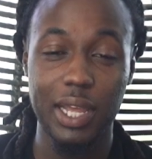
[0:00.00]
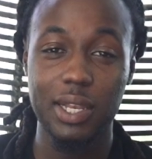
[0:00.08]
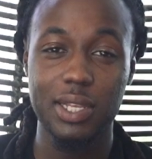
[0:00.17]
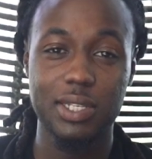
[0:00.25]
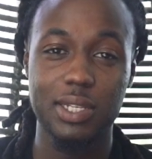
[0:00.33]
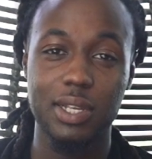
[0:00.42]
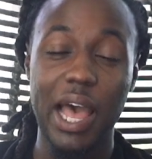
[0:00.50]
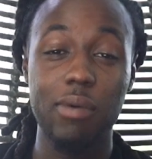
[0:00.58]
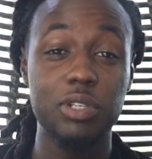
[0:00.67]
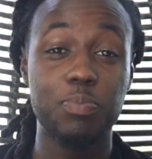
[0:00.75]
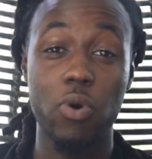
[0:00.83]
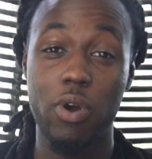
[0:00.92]
Now listen, I
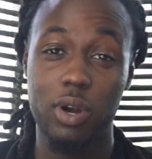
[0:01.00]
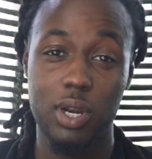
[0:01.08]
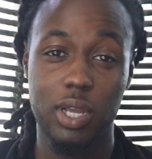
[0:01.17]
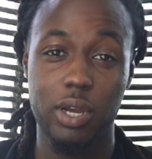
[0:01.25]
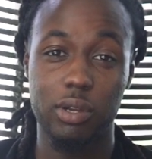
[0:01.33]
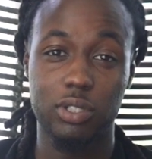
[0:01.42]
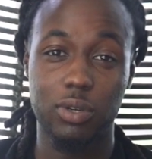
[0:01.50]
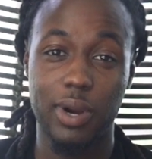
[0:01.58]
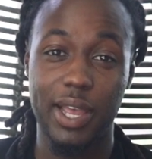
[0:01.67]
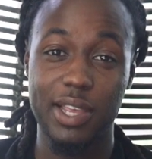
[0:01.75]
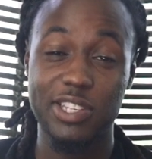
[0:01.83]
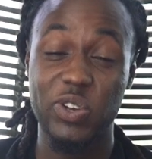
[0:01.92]
was born in the country,
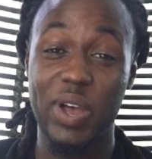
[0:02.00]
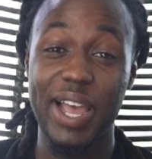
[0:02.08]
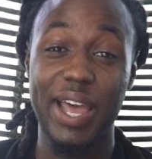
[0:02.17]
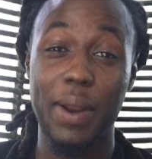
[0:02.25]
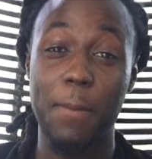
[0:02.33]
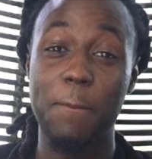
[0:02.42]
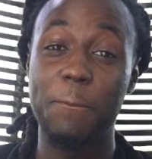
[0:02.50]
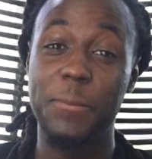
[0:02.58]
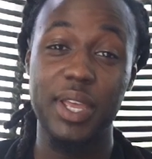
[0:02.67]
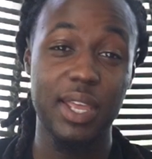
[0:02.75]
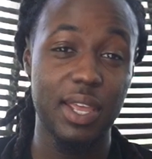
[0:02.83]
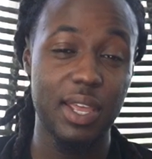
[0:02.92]
right? So I got a
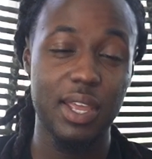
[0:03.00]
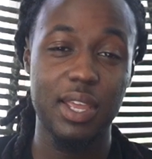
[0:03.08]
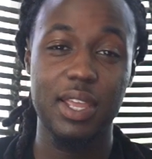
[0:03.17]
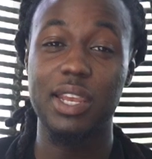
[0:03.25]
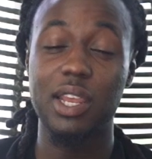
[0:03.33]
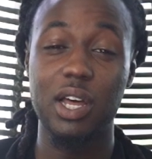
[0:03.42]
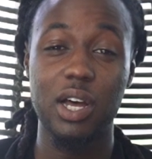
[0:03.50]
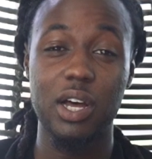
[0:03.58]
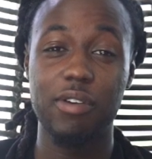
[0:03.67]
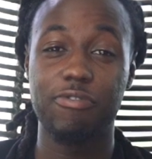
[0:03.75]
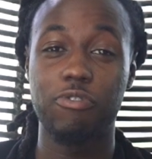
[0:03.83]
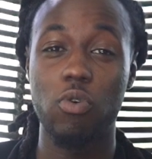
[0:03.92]
big
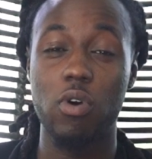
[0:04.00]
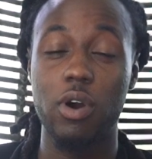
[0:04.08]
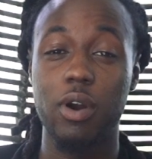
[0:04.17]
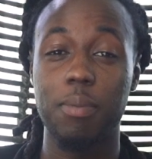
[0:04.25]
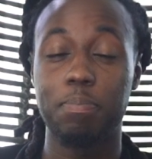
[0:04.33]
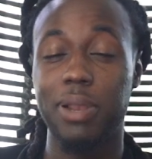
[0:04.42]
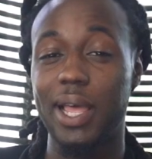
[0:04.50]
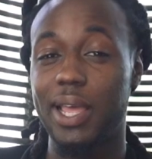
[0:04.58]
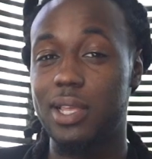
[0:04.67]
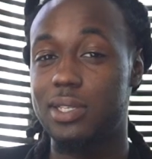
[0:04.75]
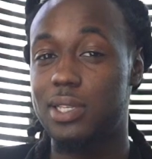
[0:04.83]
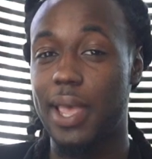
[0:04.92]
love for
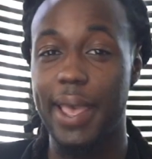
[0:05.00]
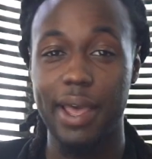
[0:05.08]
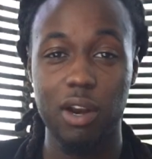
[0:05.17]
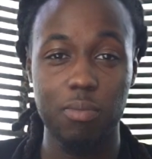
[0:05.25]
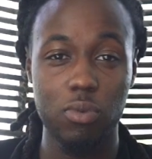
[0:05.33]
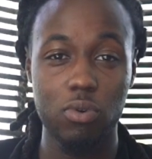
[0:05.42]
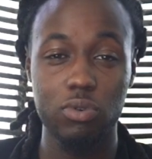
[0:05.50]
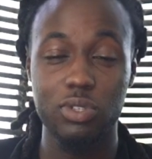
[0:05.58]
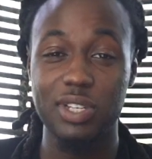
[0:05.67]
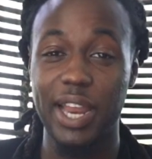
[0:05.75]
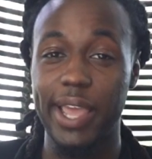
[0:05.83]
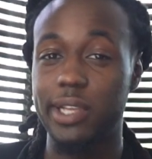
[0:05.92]
plants,
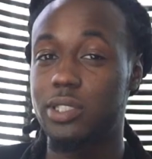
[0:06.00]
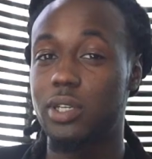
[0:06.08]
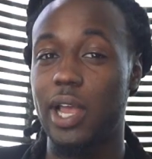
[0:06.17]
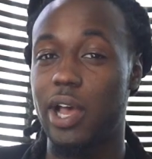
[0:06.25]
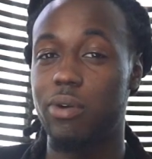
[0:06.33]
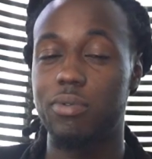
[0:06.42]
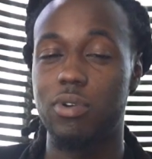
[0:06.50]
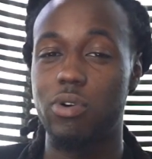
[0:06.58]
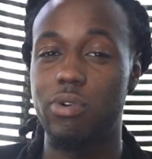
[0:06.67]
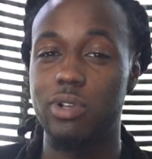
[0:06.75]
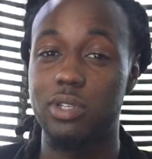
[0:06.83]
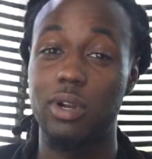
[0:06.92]
animals, nature,
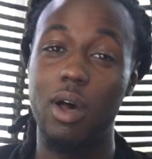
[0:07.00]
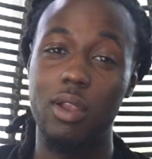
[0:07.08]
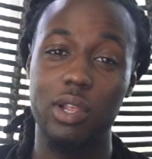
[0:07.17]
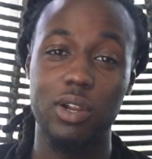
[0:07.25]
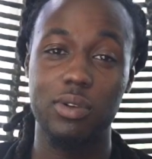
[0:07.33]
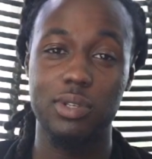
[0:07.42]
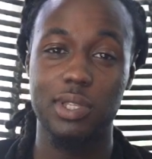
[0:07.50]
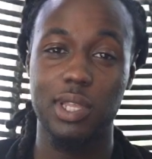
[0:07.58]
outdoors, and all of those